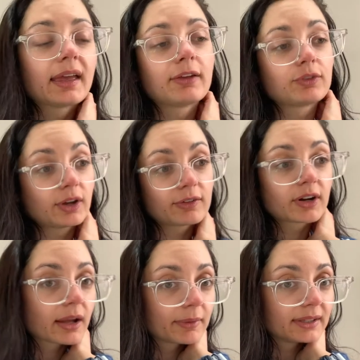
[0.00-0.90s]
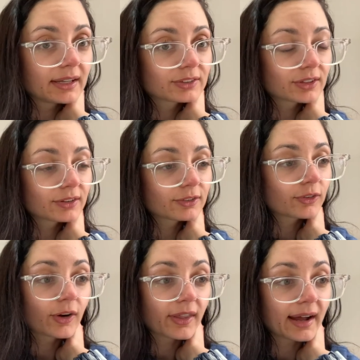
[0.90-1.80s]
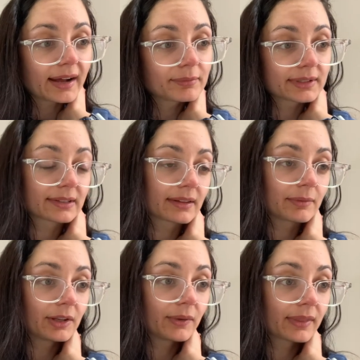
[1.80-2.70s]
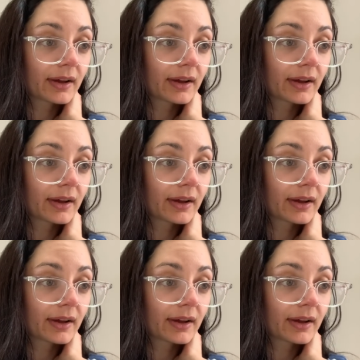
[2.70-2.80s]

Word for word: If you have recommendations for that, please let me know in the